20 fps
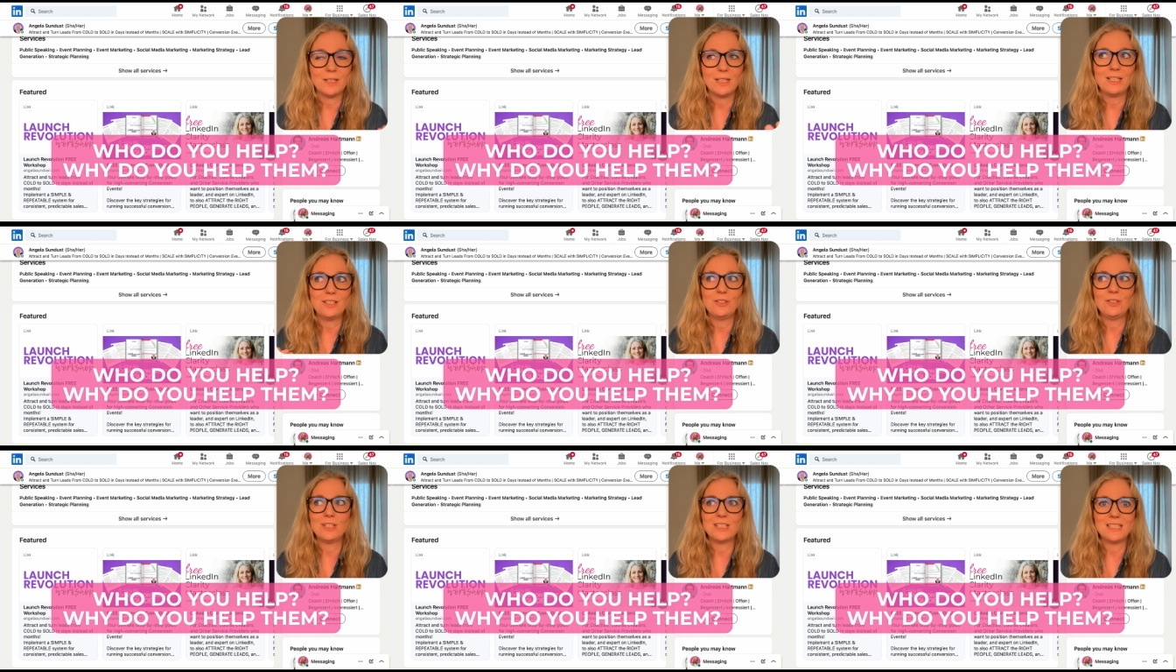
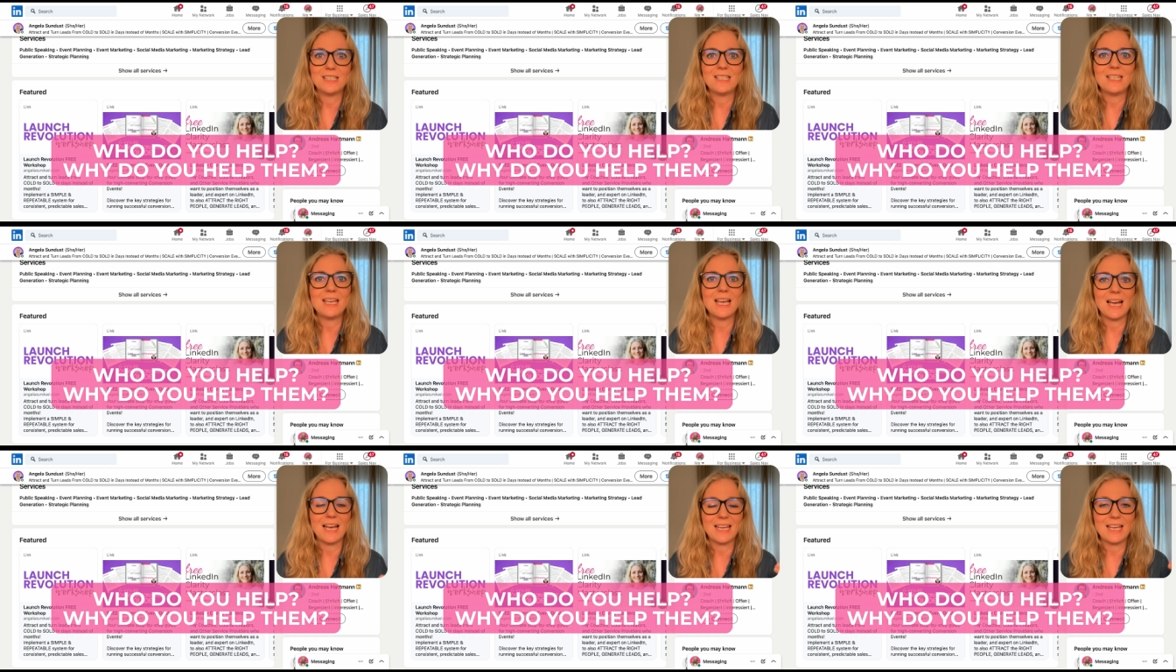And as you can
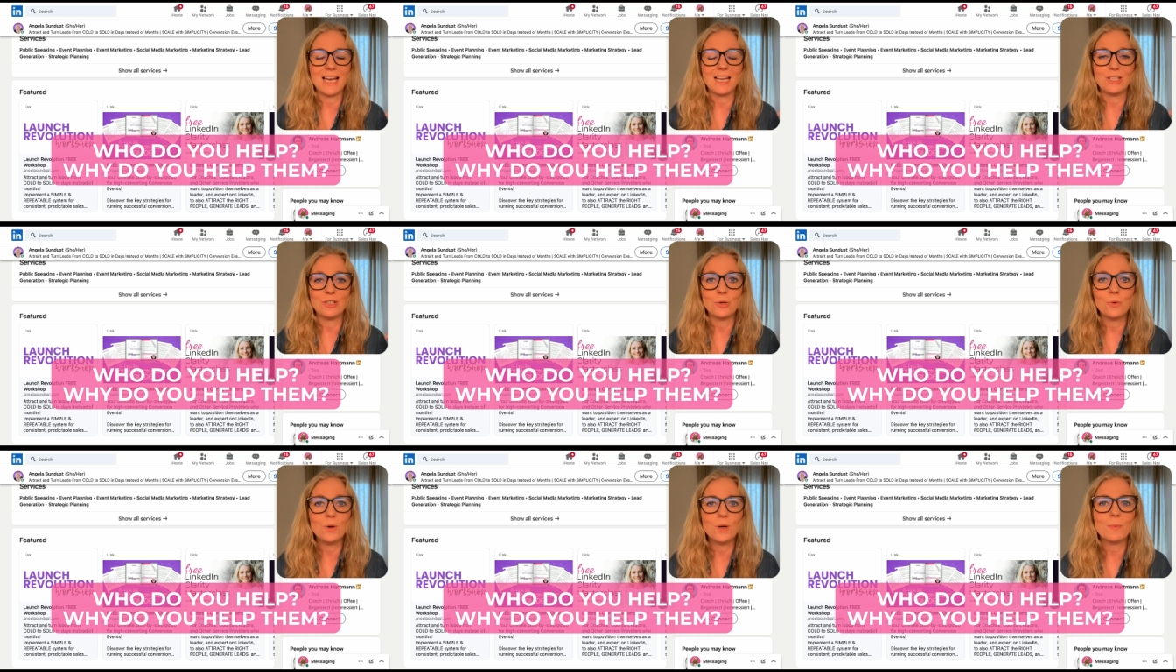see,
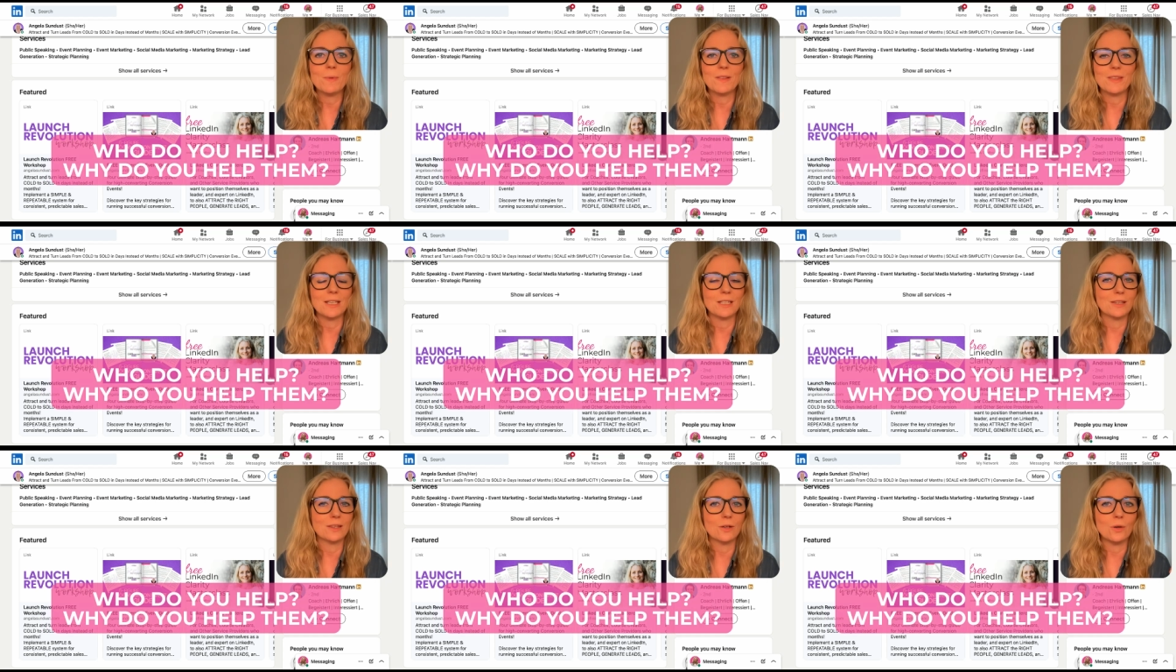I talk
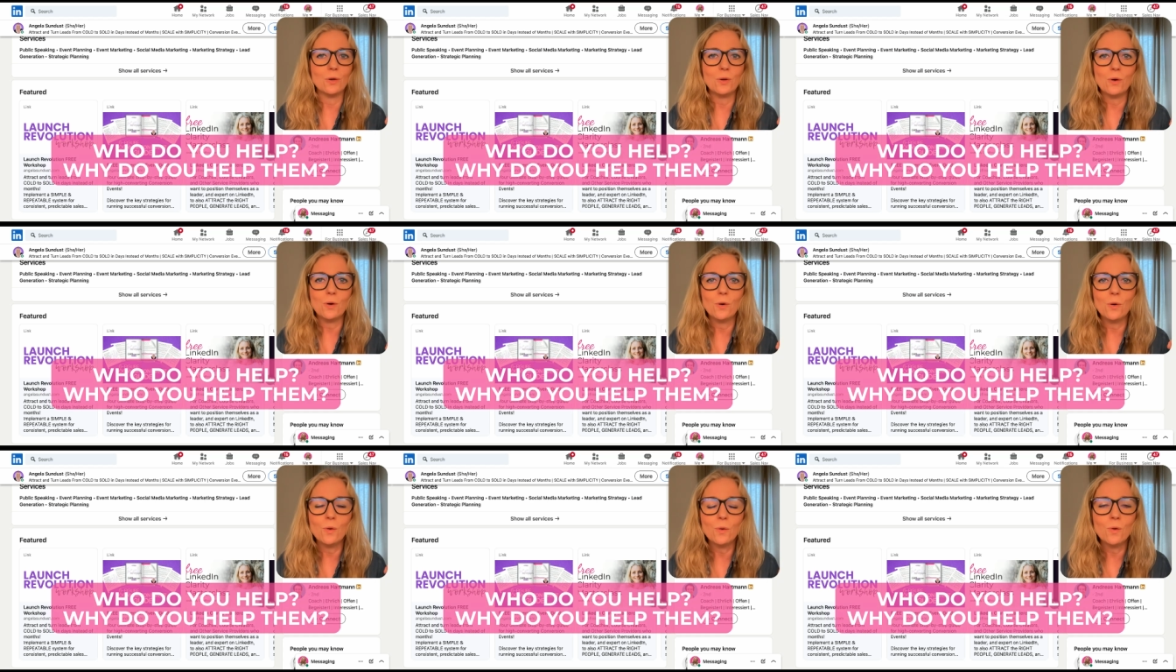about that
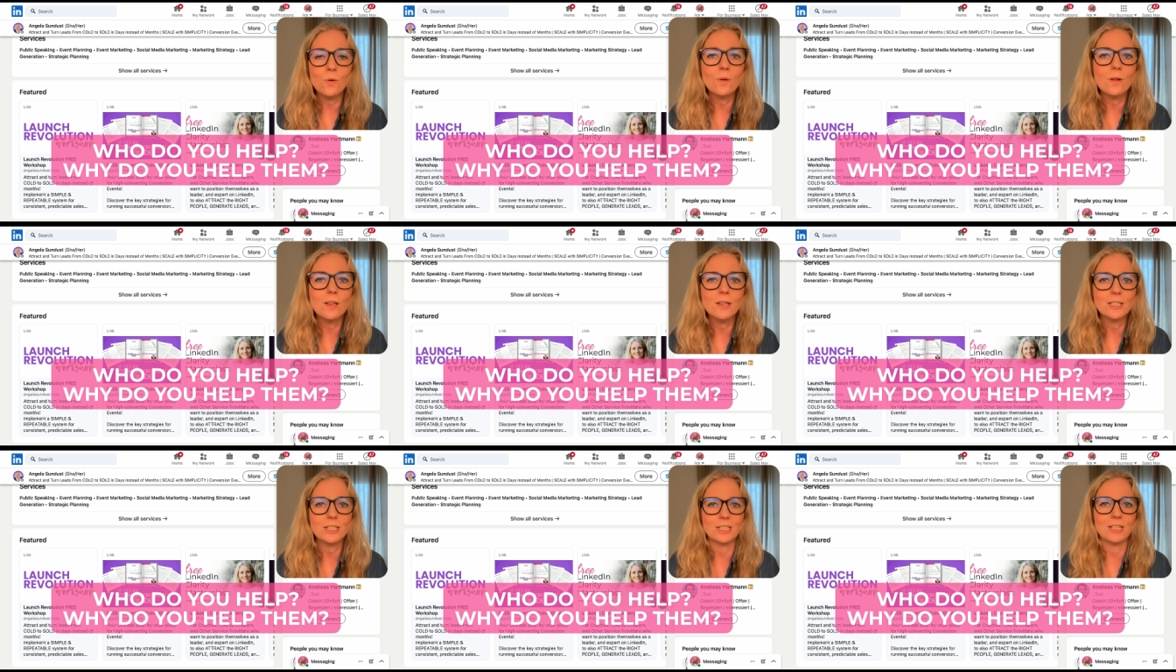
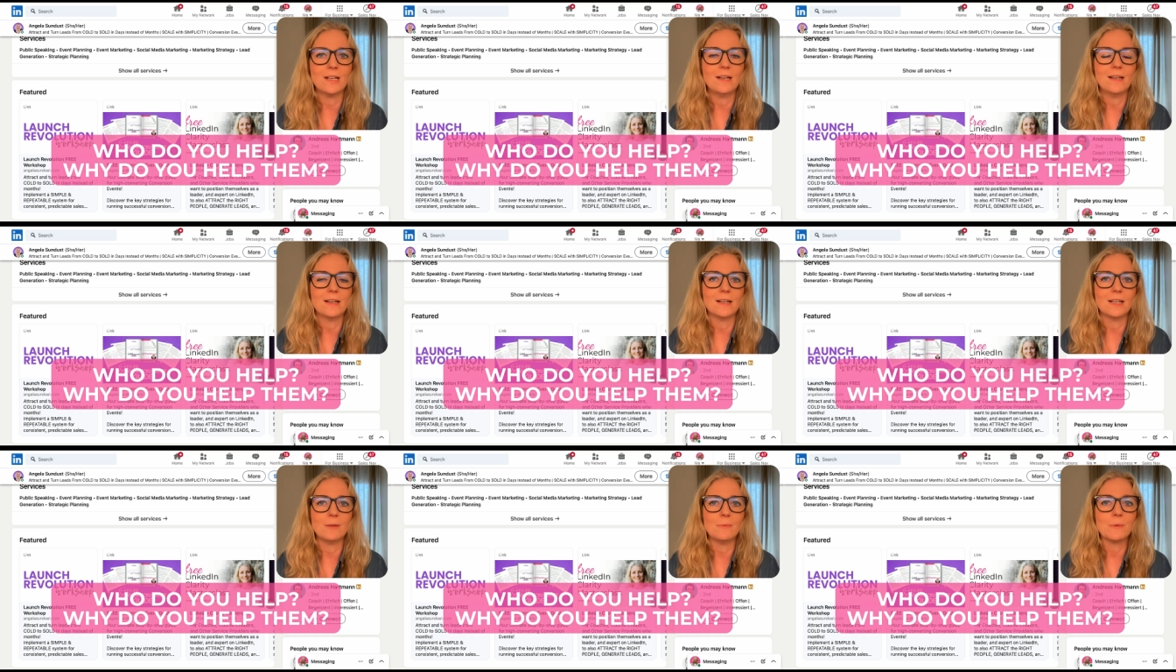all the
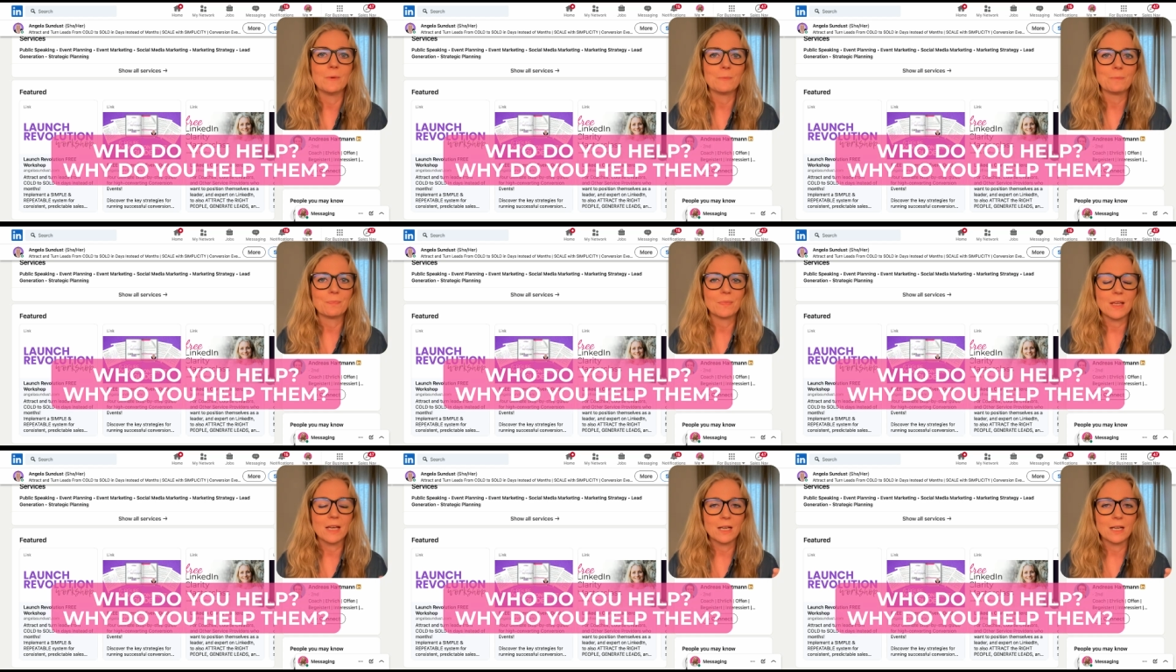time.